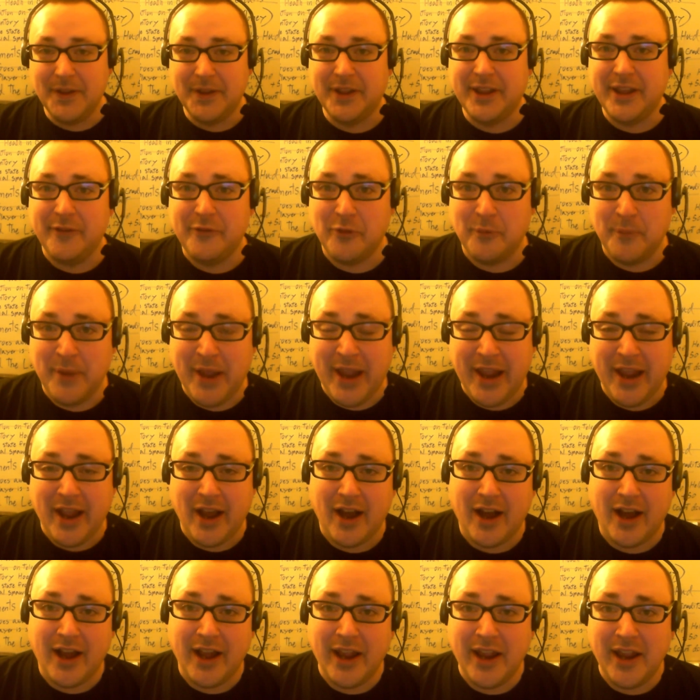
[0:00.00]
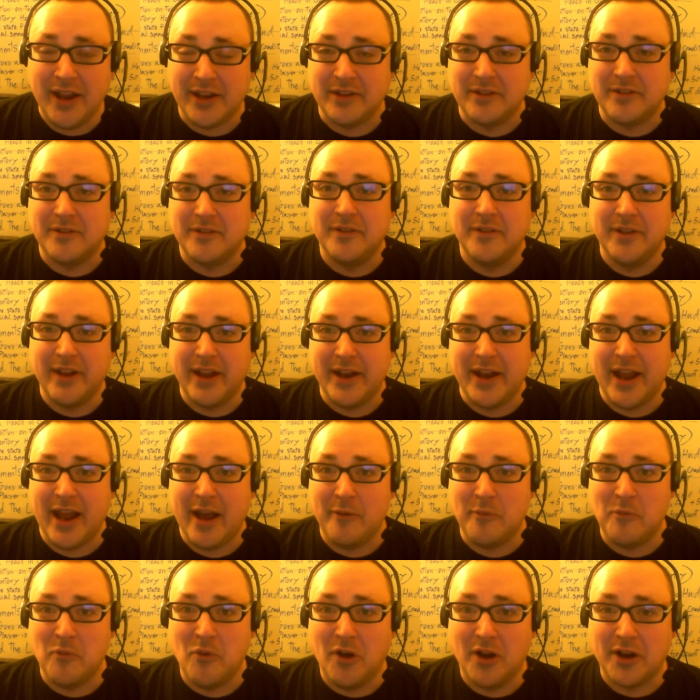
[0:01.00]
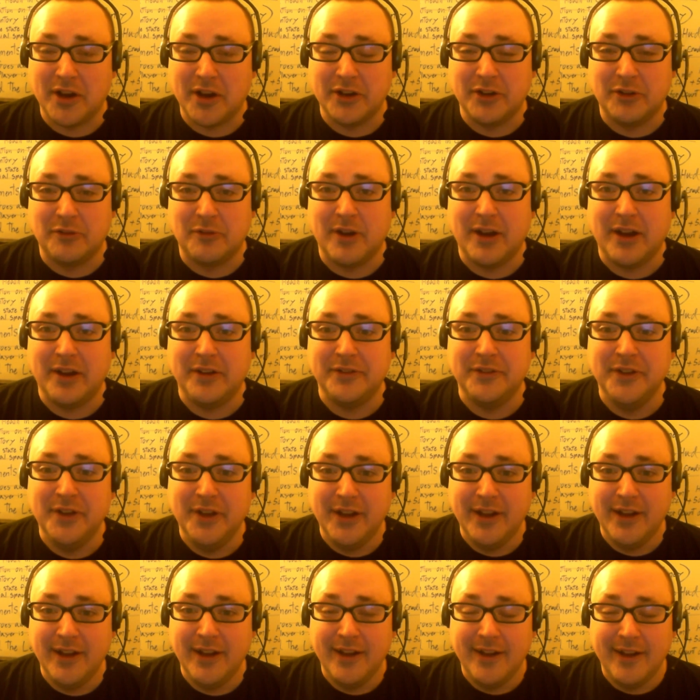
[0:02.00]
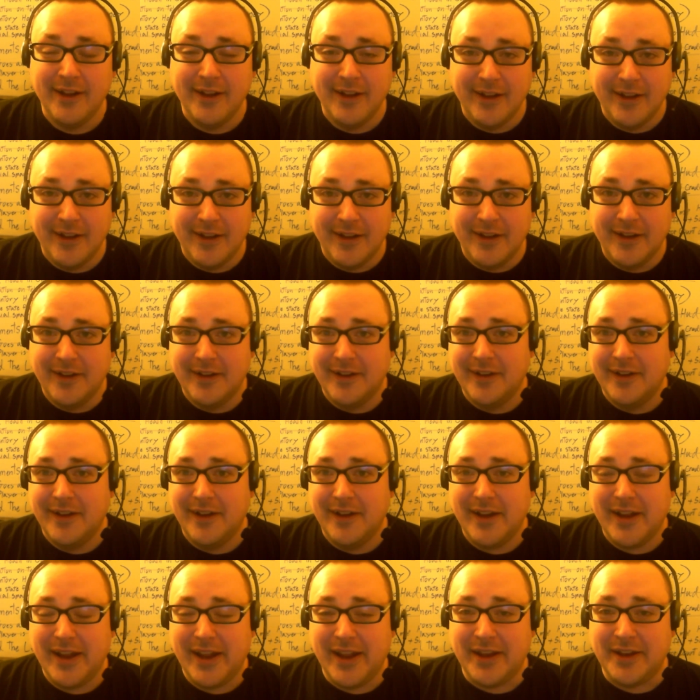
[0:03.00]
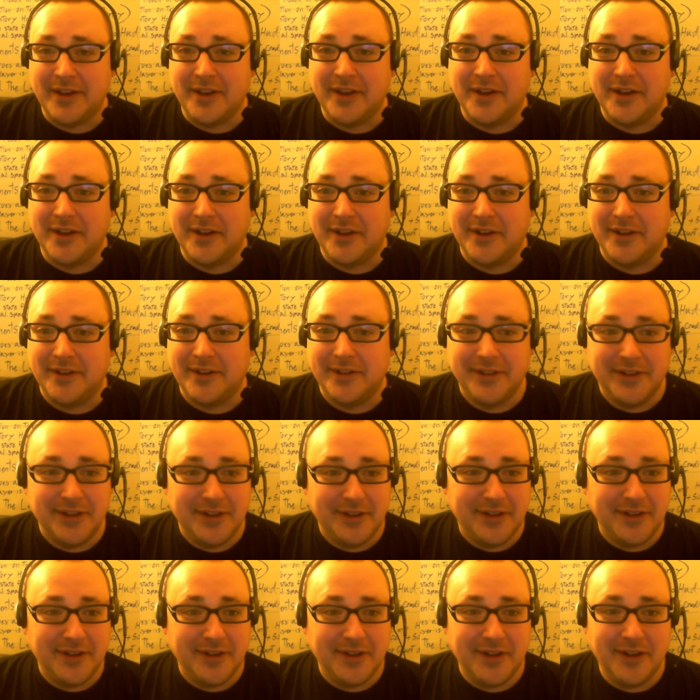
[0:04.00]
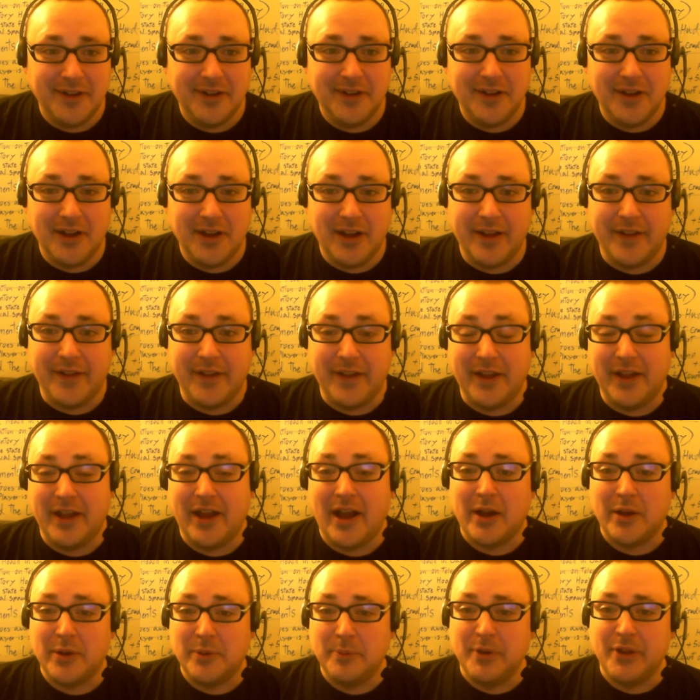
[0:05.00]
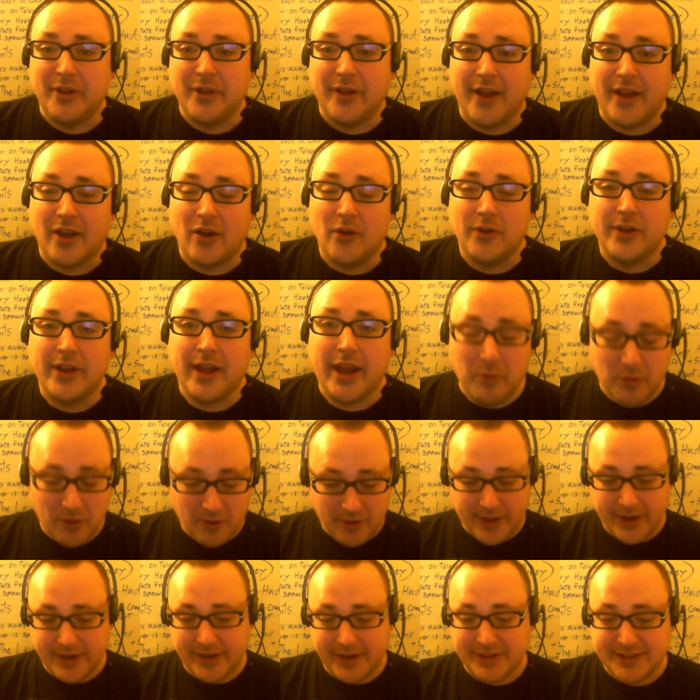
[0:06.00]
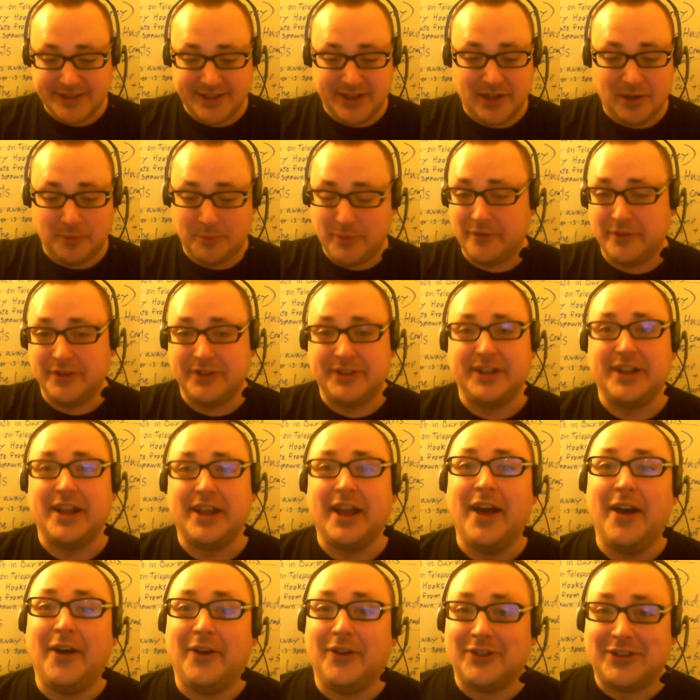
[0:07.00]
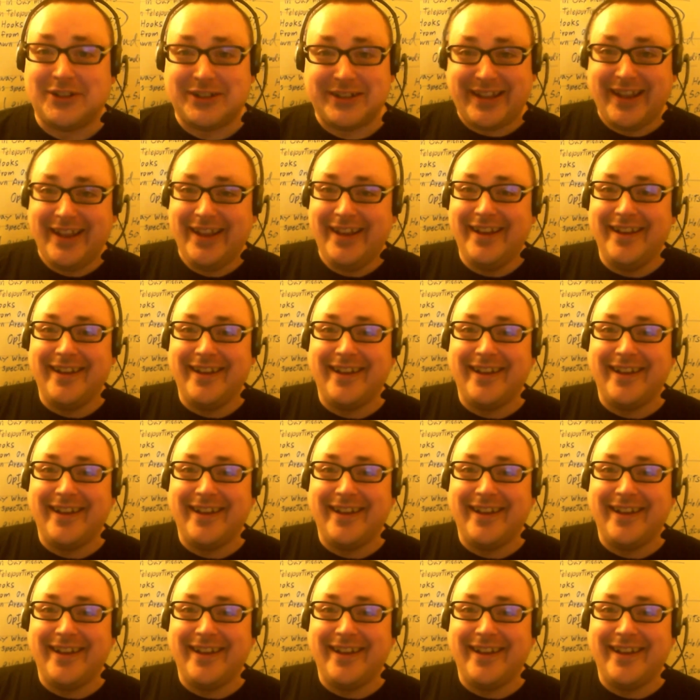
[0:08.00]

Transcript: give them AI and have them walking around," and I'd be like, "Okay, well, I can set up everything else